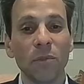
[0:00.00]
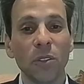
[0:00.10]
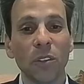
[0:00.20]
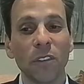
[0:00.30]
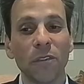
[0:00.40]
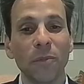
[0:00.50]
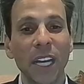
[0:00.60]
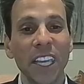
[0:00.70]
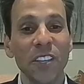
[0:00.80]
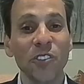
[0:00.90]
sort of
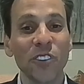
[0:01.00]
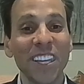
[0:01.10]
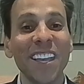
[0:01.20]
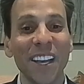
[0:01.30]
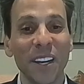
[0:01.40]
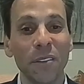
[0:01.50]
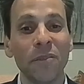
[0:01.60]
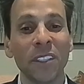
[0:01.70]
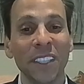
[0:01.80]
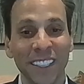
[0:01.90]
my history
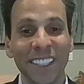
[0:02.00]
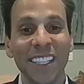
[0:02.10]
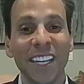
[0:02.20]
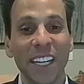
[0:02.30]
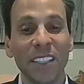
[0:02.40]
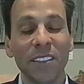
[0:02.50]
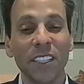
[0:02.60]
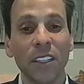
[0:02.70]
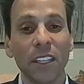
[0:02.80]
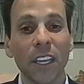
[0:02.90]
of
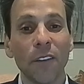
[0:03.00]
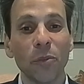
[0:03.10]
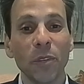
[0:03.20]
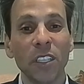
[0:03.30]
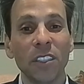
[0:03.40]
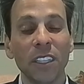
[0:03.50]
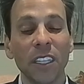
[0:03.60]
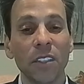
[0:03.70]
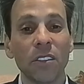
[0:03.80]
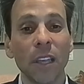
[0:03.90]
the government
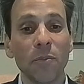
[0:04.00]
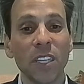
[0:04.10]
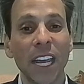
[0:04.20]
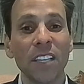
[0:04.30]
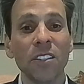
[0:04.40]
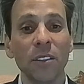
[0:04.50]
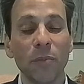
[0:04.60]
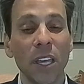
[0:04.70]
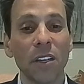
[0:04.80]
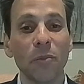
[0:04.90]
is subsidized
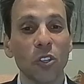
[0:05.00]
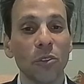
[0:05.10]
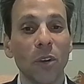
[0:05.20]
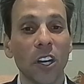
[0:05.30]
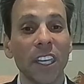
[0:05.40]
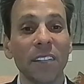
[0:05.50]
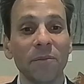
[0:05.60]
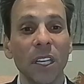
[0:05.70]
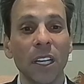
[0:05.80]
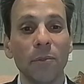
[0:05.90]
by the commercial market,
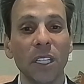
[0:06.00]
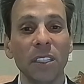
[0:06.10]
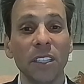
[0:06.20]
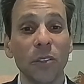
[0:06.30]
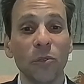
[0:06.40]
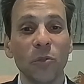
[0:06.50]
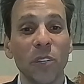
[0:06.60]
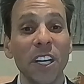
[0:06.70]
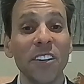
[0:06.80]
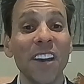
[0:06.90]
but
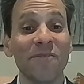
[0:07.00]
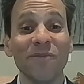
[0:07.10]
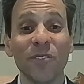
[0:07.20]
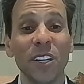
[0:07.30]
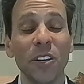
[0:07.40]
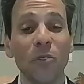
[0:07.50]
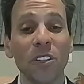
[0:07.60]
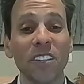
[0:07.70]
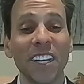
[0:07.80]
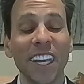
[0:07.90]
we don't know where
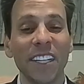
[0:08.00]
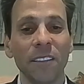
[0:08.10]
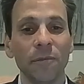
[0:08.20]
it's going to head.